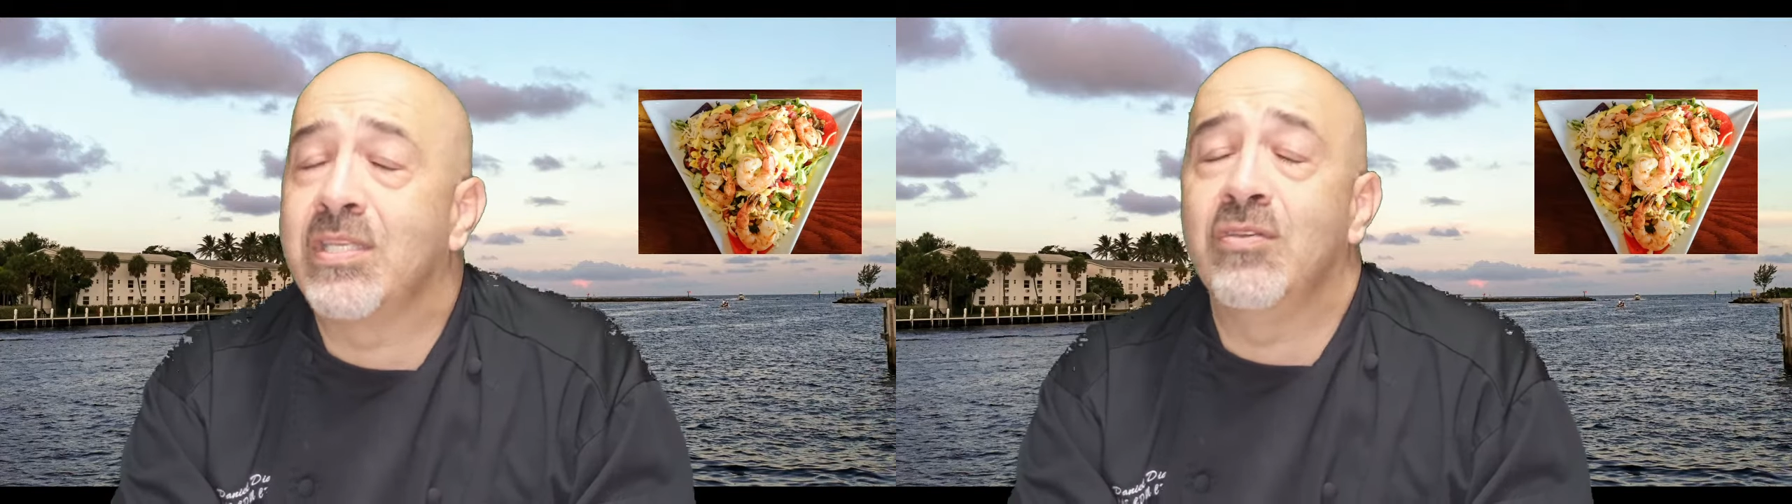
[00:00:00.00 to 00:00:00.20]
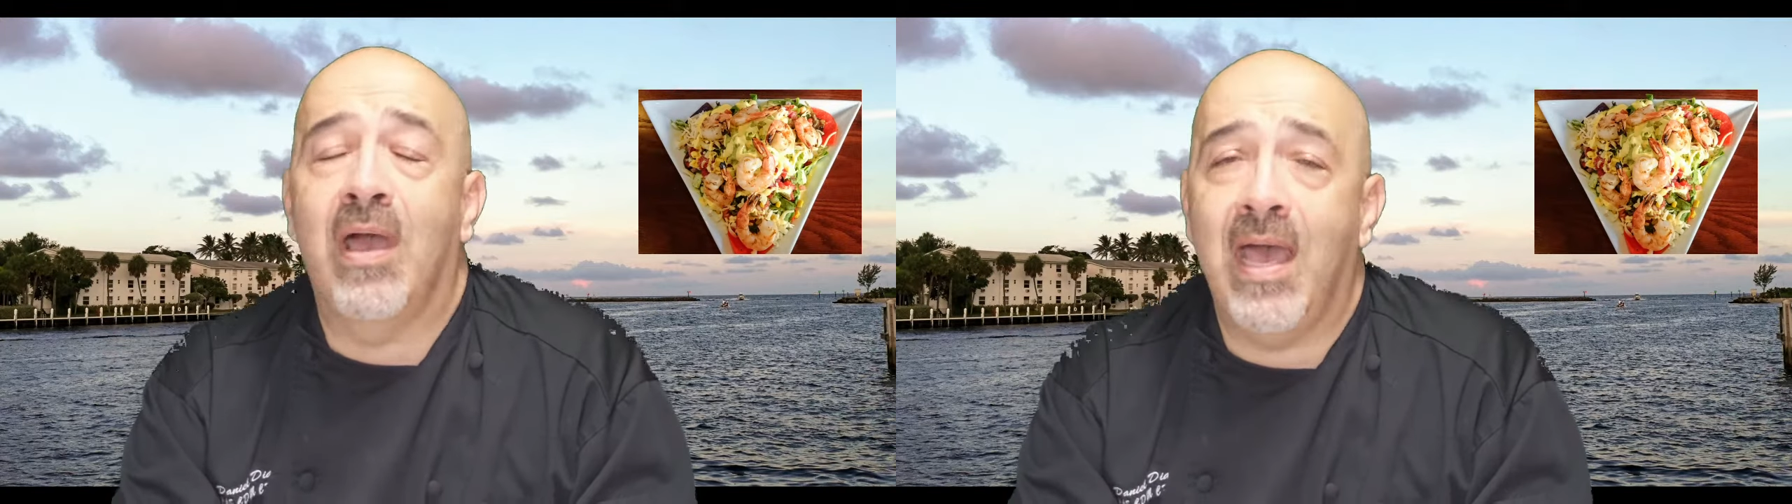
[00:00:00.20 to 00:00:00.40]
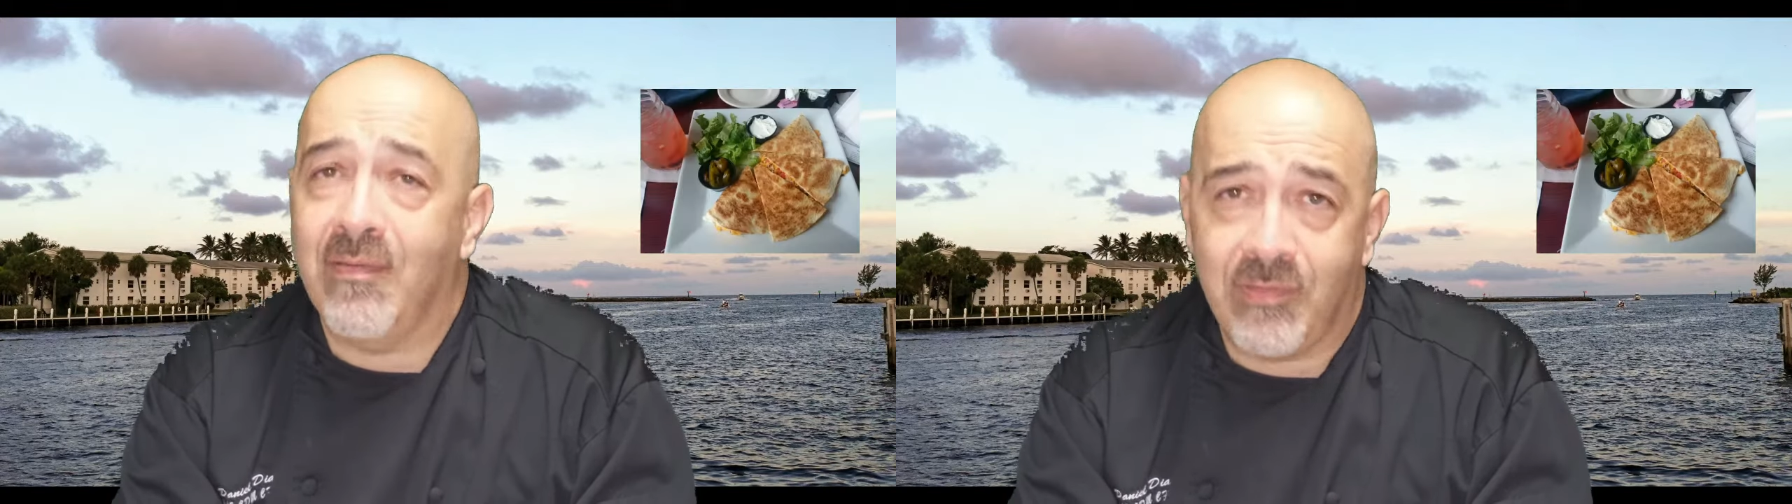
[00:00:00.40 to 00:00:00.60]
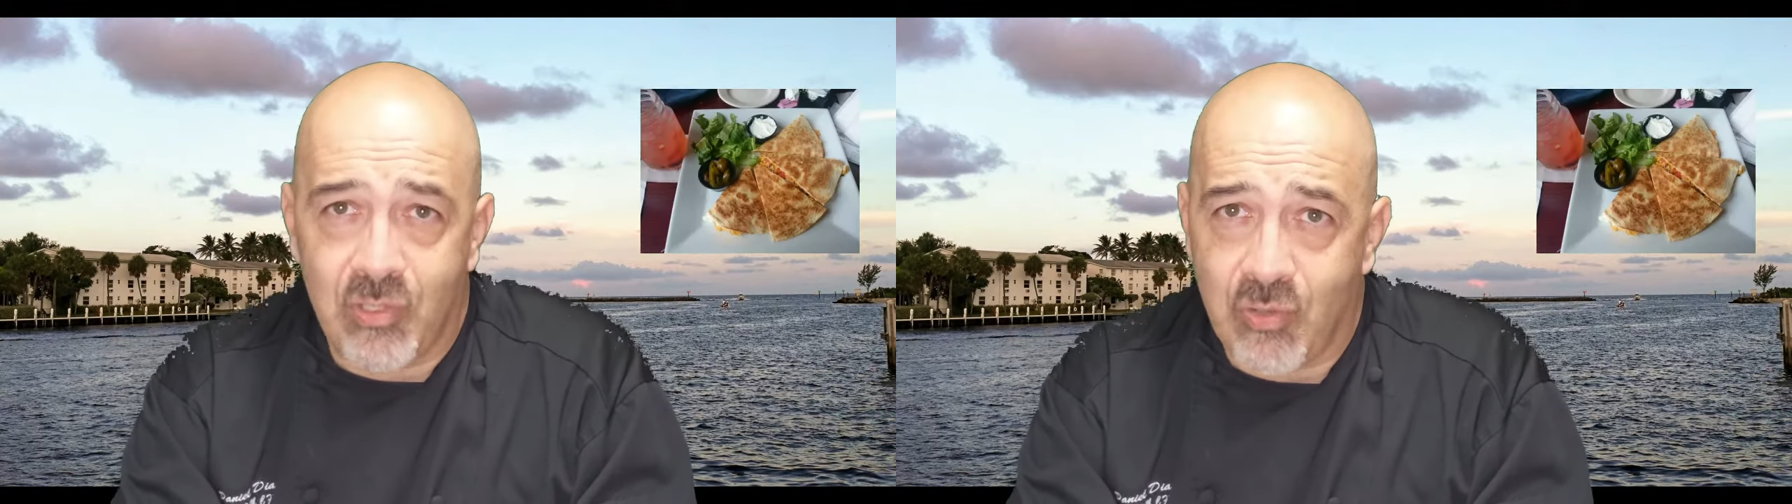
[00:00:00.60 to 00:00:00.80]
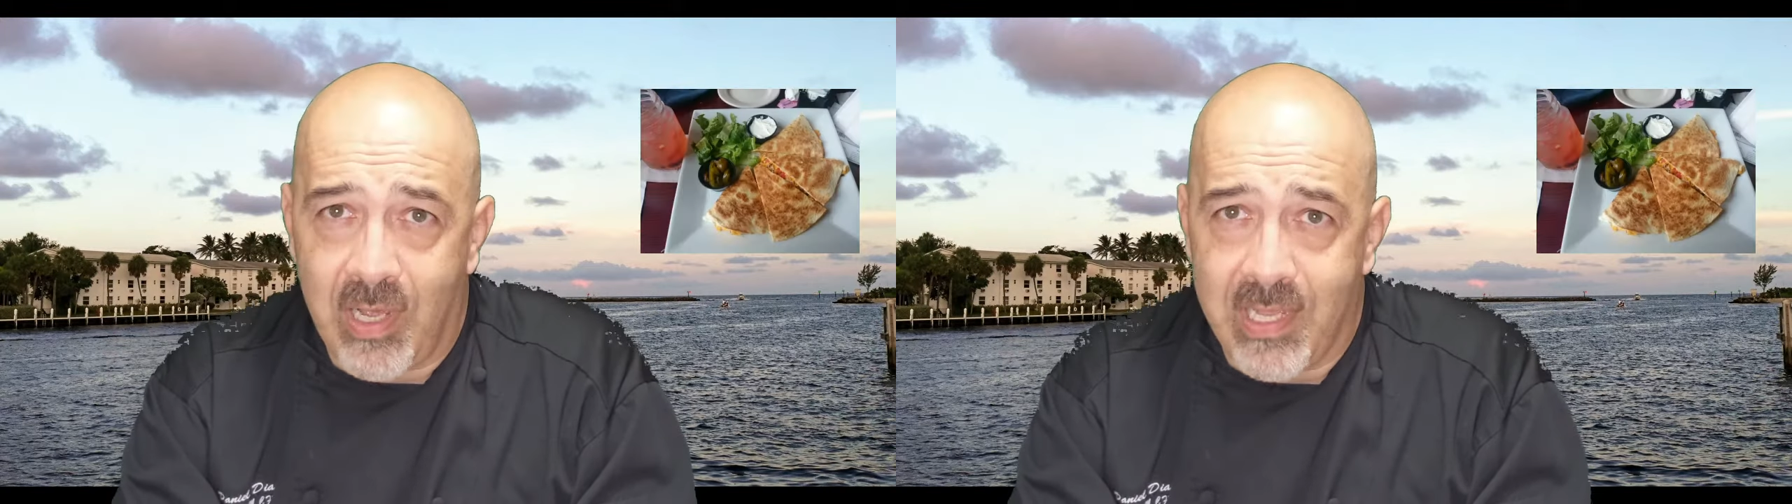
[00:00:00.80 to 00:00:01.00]
you have to
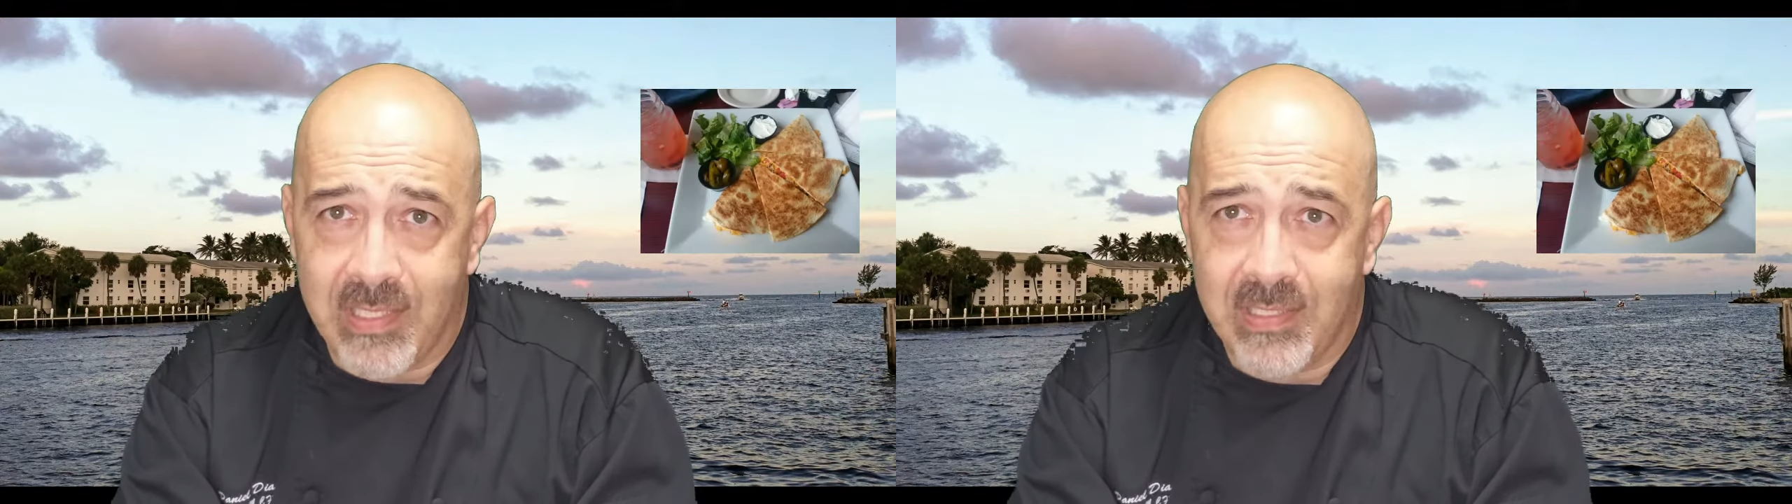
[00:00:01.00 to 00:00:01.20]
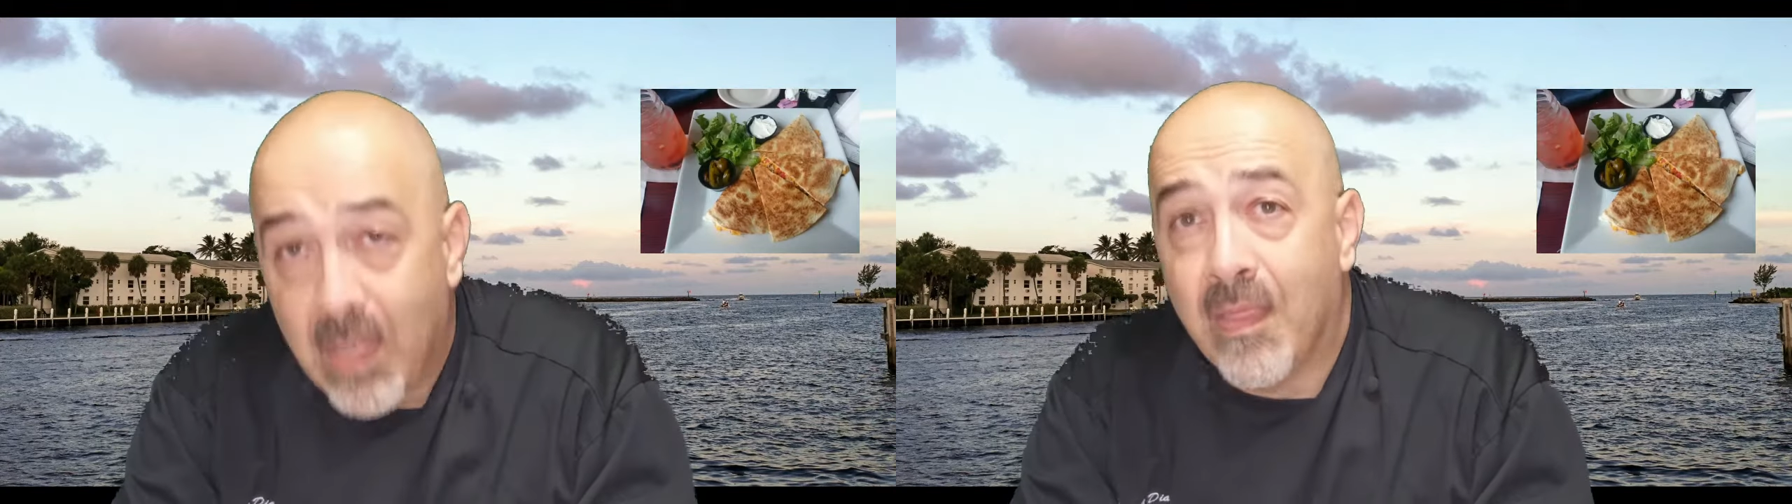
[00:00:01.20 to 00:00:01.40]
try it.